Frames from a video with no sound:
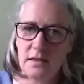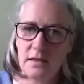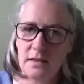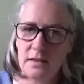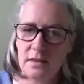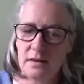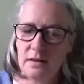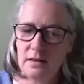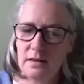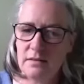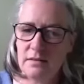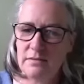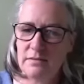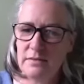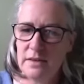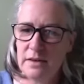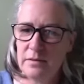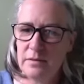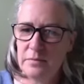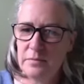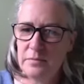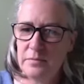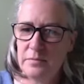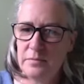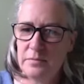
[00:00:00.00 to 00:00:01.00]
the hive,
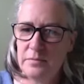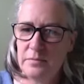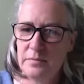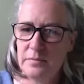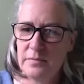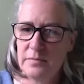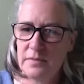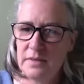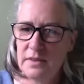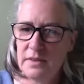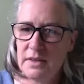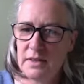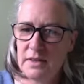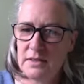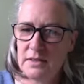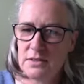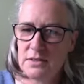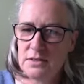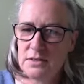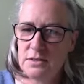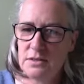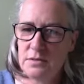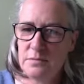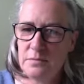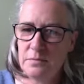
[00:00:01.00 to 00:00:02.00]
yeah. Thanks,
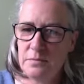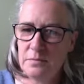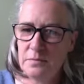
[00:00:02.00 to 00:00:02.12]
Jim.